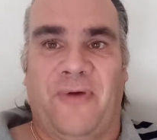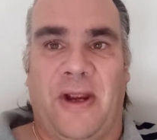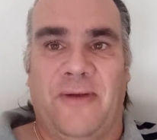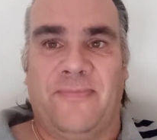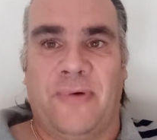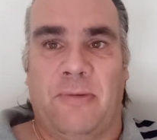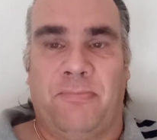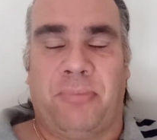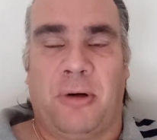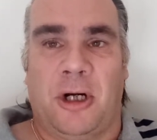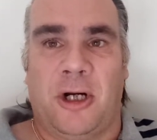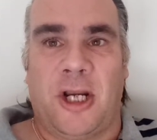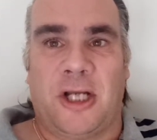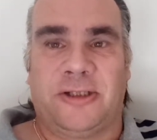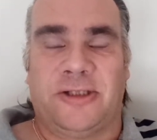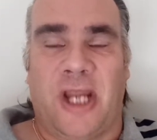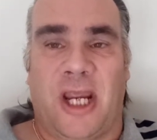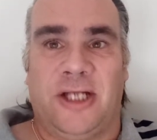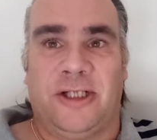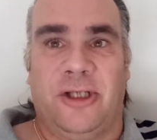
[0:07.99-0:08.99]
favourite
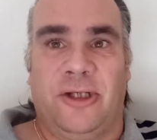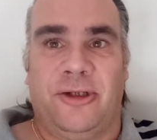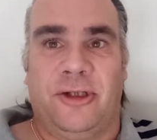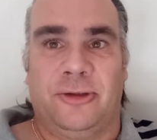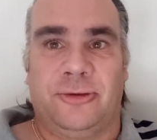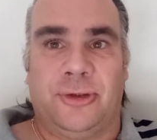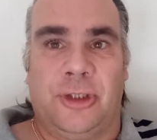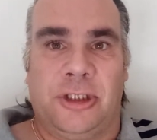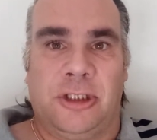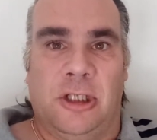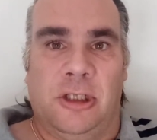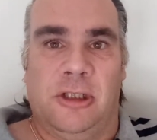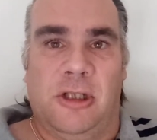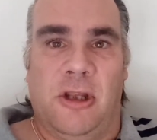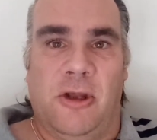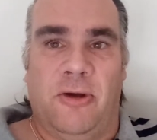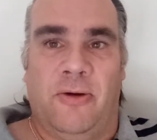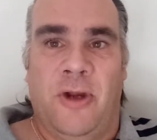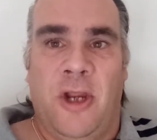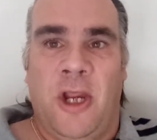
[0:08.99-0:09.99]
product out of the
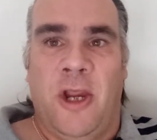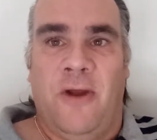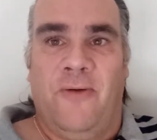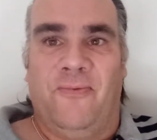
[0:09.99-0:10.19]
Tringle